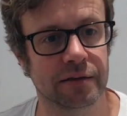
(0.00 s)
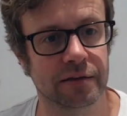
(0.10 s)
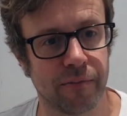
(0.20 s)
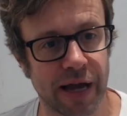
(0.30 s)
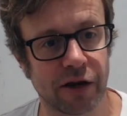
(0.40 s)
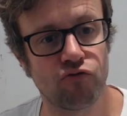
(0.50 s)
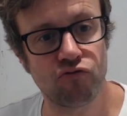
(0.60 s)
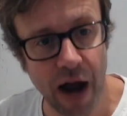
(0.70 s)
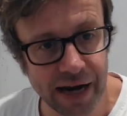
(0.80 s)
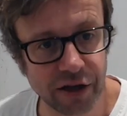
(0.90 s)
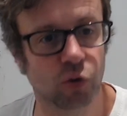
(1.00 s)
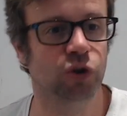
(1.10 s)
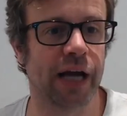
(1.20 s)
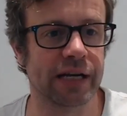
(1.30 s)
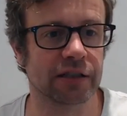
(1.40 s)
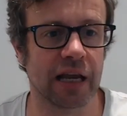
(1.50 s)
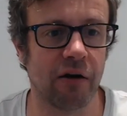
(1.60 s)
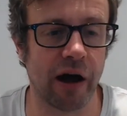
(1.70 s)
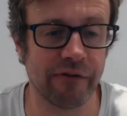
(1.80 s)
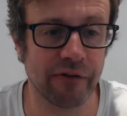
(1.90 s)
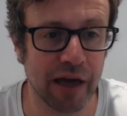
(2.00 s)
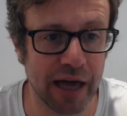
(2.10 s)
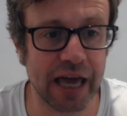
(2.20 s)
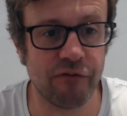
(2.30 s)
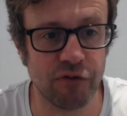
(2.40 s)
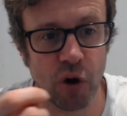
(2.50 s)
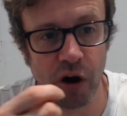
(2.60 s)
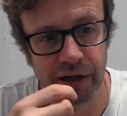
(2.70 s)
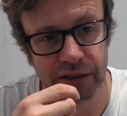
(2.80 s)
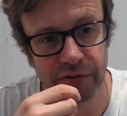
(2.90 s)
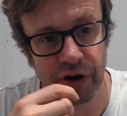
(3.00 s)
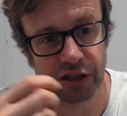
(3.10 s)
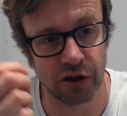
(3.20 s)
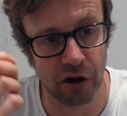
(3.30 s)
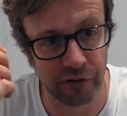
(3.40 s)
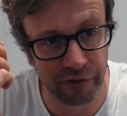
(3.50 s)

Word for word: to make a radical change to their life if you harness the fresh start